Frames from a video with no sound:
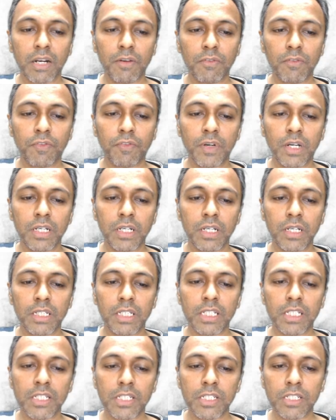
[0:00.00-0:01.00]
alpha
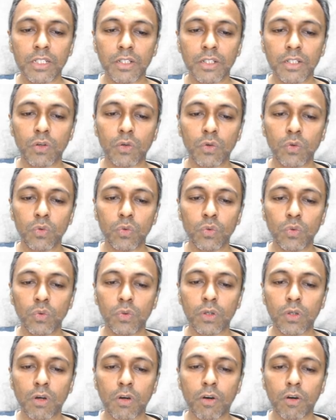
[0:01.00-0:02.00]
is
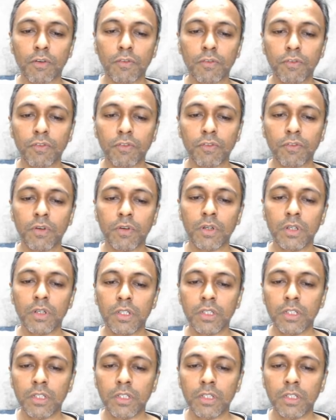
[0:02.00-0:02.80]
root of